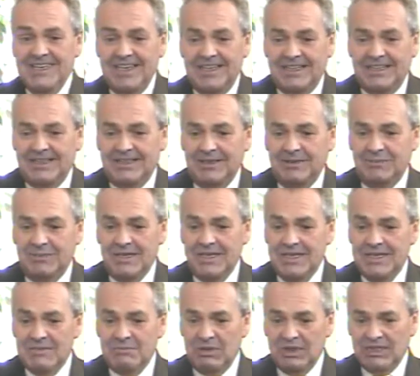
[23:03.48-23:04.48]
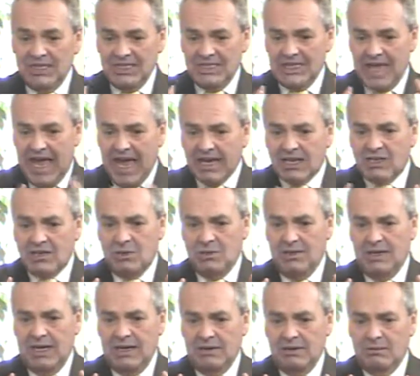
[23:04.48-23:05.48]
But this attitude
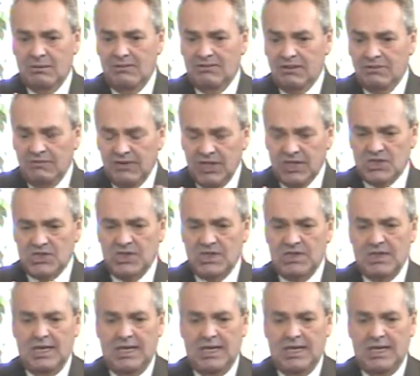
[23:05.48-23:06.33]
down there of division,